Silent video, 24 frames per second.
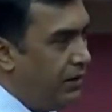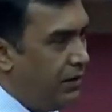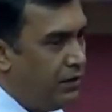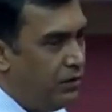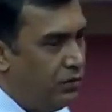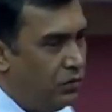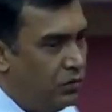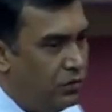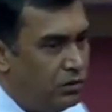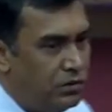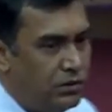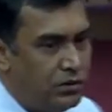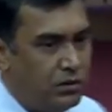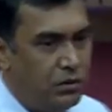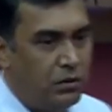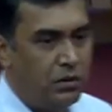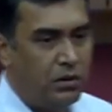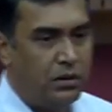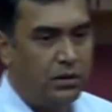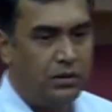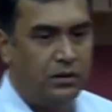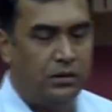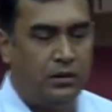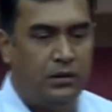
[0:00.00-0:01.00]
can use
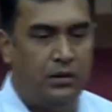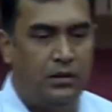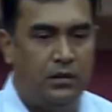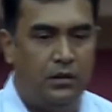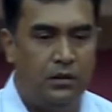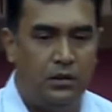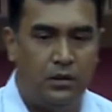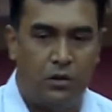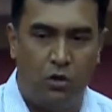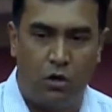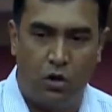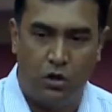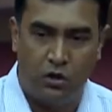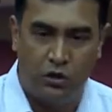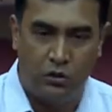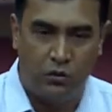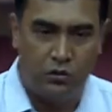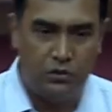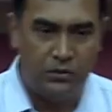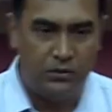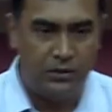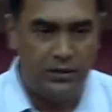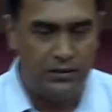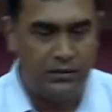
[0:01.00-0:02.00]
or not
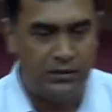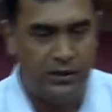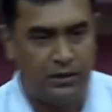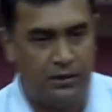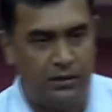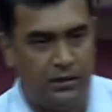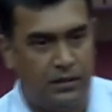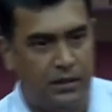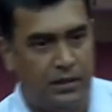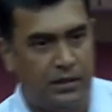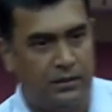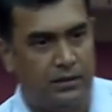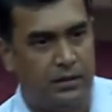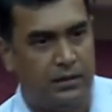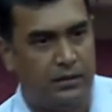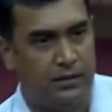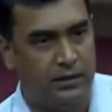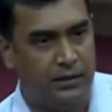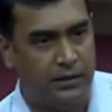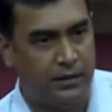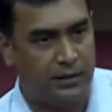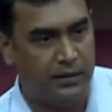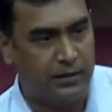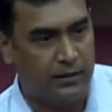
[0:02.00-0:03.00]
use this technique and the
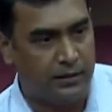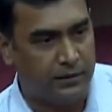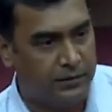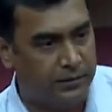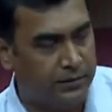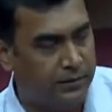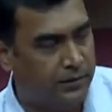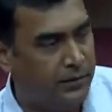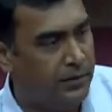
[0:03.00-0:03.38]
other technique.